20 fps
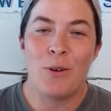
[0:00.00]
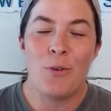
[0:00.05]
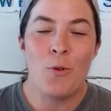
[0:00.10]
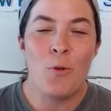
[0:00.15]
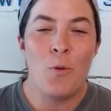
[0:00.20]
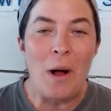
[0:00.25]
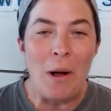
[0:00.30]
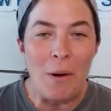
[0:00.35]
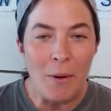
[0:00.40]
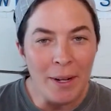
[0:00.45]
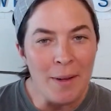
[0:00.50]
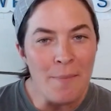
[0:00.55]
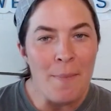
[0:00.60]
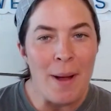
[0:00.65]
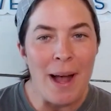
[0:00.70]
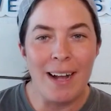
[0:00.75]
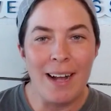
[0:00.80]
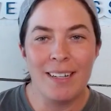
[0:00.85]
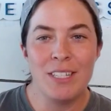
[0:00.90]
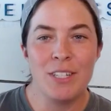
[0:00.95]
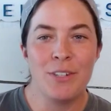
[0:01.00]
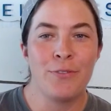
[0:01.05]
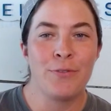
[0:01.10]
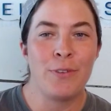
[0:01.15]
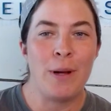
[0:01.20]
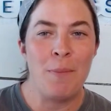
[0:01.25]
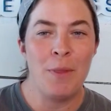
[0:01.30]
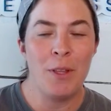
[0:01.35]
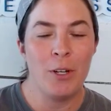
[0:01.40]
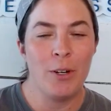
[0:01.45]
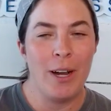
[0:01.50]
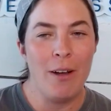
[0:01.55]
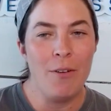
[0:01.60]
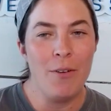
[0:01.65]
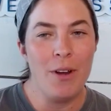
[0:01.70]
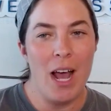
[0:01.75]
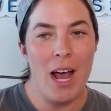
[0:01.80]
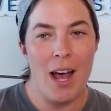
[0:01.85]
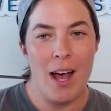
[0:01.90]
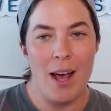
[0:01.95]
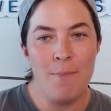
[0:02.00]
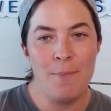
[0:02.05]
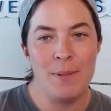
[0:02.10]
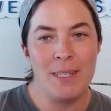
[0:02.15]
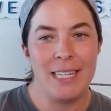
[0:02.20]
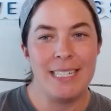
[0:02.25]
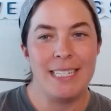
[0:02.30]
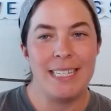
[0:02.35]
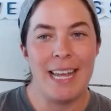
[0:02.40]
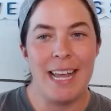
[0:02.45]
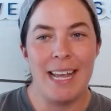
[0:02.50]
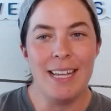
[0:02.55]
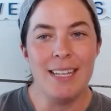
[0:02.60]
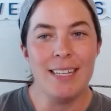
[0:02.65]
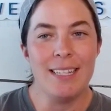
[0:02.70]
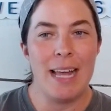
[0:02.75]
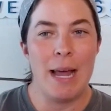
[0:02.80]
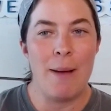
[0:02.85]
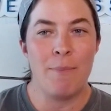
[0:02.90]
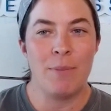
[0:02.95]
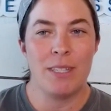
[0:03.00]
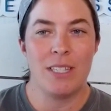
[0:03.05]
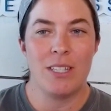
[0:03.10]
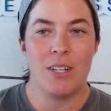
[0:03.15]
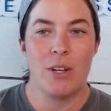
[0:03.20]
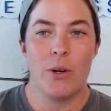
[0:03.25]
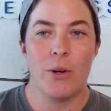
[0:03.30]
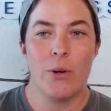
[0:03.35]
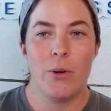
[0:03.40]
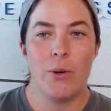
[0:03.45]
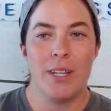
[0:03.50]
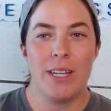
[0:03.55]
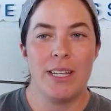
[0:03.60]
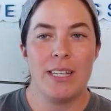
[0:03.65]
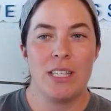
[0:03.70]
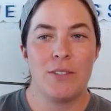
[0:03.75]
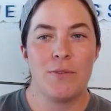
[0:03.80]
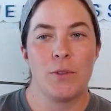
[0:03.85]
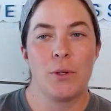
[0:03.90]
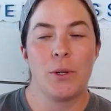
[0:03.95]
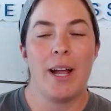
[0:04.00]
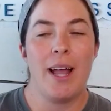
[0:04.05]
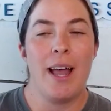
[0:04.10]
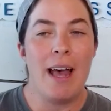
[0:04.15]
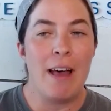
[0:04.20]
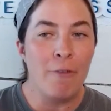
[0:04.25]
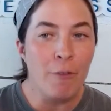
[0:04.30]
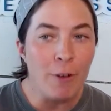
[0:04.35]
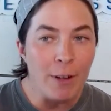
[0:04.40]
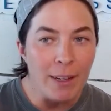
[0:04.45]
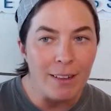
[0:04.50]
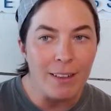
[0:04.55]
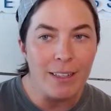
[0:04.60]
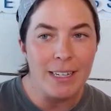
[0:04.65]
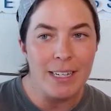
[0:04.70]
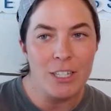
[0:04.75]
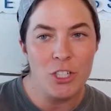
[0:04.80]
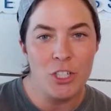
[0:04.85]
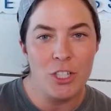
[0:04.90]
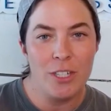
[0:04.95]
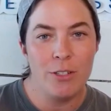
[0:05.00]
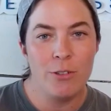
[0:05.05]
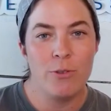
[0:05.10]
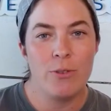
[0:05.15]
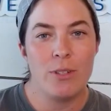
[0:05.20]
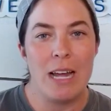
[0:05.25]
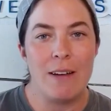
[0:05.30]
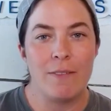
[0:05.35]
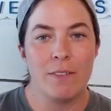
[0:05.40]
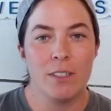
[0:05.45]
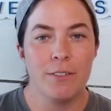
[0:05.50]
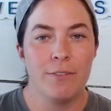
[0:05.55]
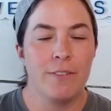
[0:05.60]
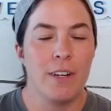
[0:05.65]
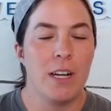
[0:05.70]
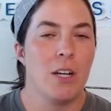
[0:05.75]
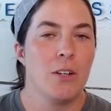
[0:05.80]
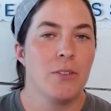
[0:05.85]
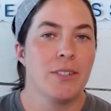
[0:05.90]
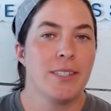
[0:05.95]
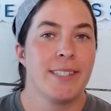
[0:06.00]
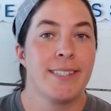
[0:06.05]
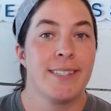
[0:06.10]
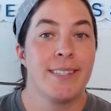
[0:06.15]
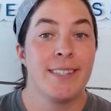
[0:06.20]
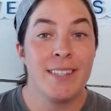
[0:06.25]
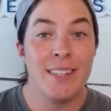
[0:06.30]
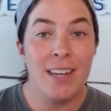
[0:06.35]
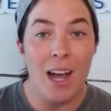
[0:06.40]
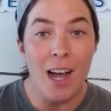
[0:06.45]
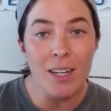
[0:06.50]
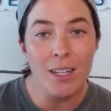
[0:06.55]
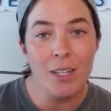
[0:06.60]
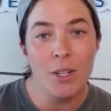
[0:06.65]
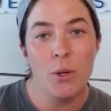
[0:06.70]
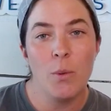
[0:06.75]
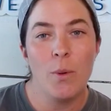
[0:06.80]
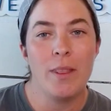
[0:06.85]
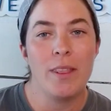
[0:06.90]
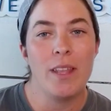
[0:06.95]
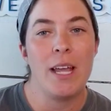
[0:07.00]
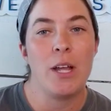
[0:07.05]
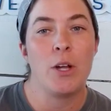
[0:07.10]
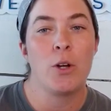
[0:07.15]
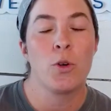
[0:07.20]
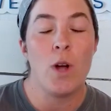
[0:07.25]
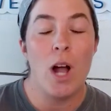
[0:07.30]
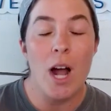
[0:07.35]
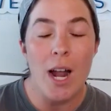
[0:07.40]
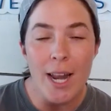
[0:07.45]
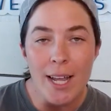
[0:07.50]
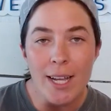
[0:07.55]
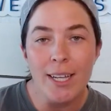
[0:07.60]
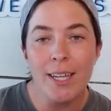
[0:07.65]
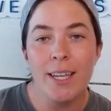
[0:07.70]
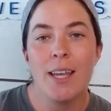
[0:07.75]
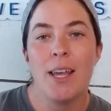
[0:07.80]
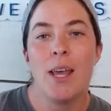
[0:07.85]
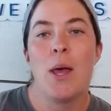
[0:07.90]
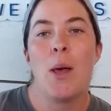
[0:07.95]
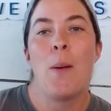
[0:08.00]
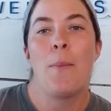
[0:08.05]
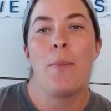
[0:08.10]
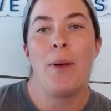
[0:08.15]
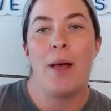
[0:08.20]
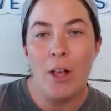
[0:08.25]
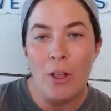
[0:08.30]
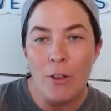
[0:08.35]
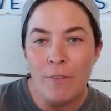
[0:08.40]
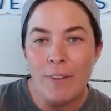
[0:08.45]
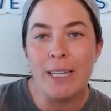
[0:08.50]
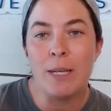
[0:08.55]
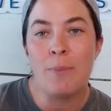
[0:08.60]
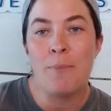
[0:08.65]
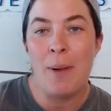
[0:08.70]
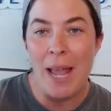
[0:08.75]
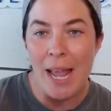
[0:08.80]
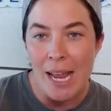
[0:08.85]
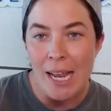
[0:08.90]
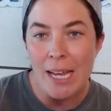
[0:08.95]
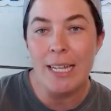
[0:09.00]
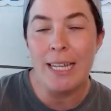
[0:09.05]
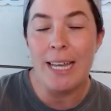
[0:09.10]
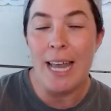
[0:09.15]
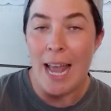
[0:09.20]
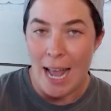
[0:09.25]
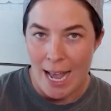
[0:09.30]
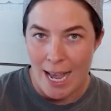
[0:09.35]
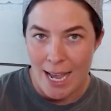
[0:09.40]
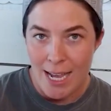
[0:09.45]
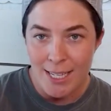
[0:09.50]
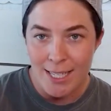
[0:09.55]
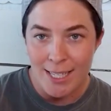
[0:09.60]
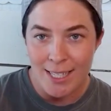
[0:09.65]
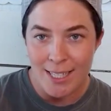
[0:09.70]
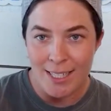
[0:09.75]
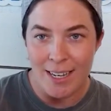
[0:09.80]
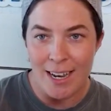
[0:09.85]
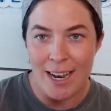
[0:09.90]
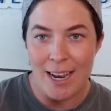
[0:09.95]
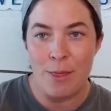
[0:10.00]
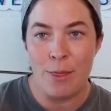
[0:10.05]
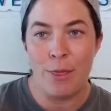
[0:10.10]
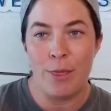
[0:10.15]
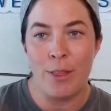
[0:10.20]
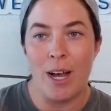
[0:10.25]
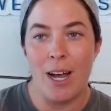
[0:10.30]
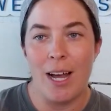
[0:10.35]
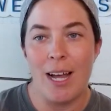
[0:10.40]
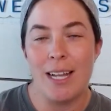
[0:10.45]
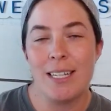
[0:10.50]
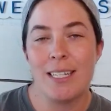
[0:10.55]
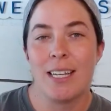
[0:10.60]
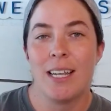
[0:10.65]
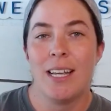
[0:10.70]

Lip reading: Welcome back to From the Ground Up. Today's episode is for every clinician who's ever felt stuck with a chronic pelvic pain case and thought,